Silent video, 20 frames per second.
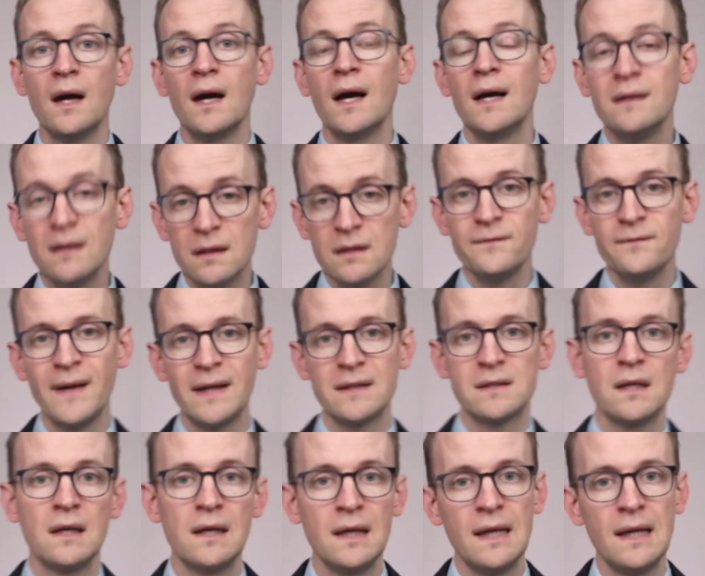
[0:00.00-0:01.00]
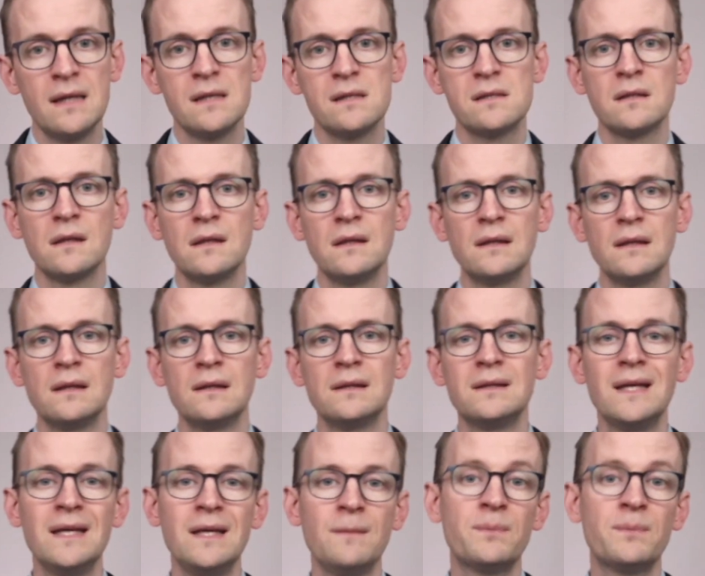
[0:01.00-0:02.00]
Another factor is
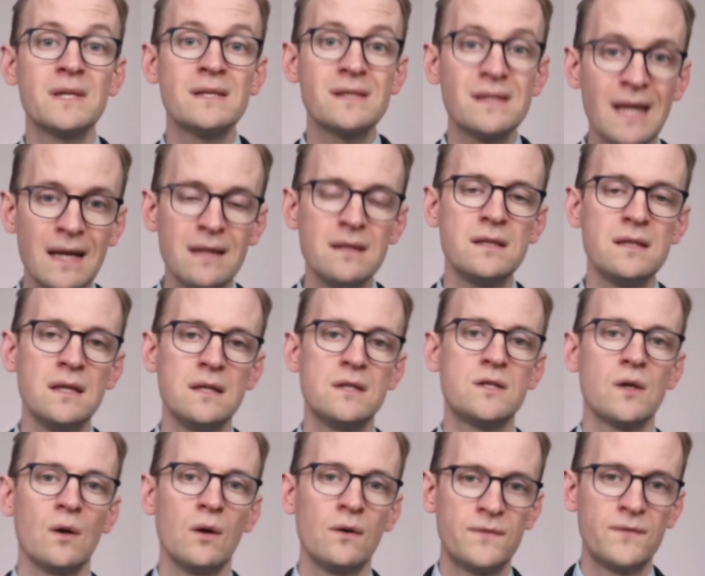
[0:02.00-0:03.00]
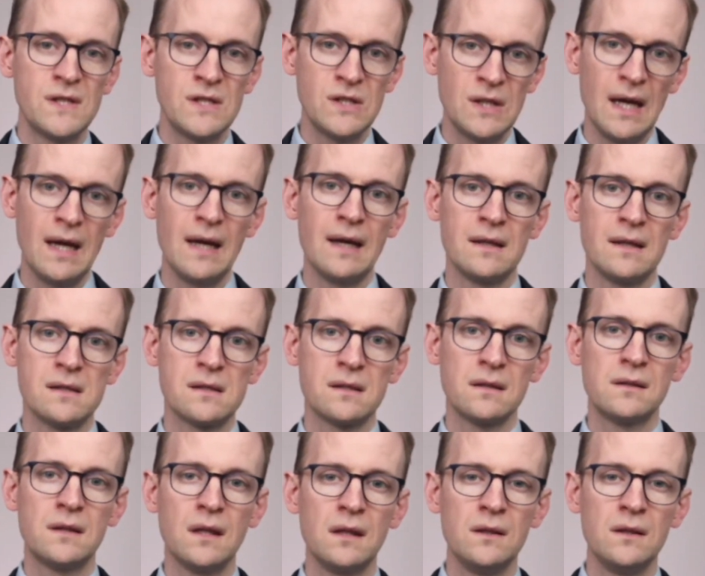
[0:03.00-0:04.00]
the percentage of shares
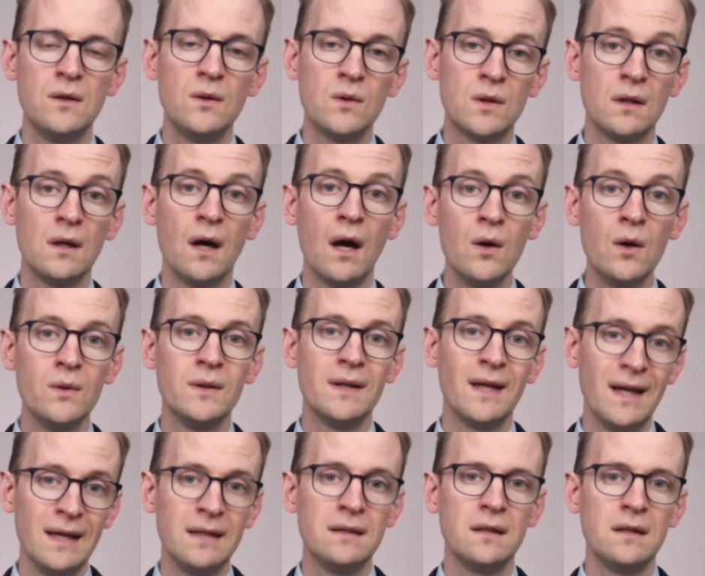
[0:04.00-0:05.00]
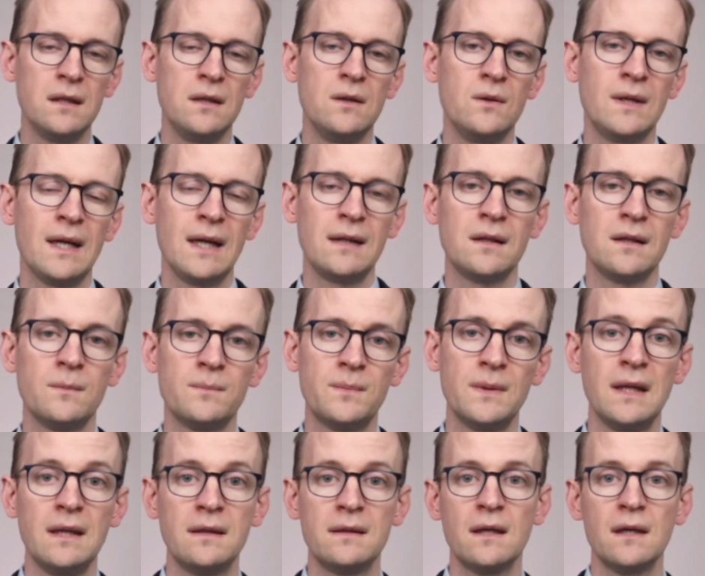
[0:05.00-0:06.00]
that you can own in the UK
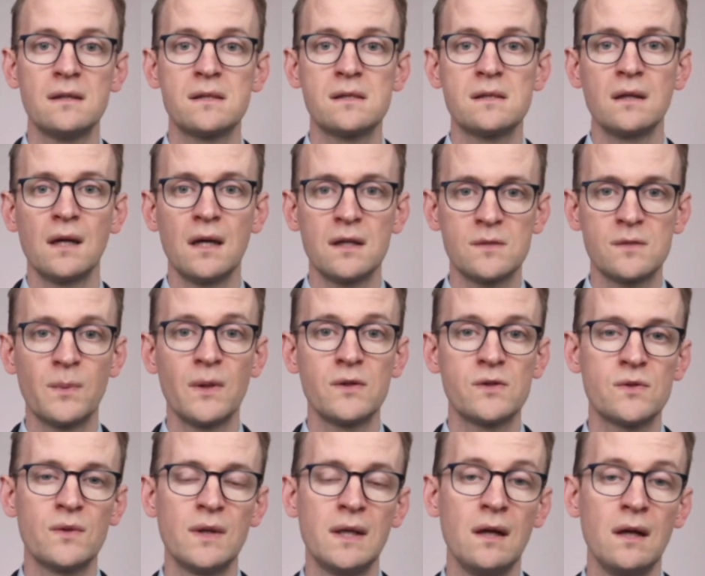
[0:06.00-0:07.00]
company that's sponsoring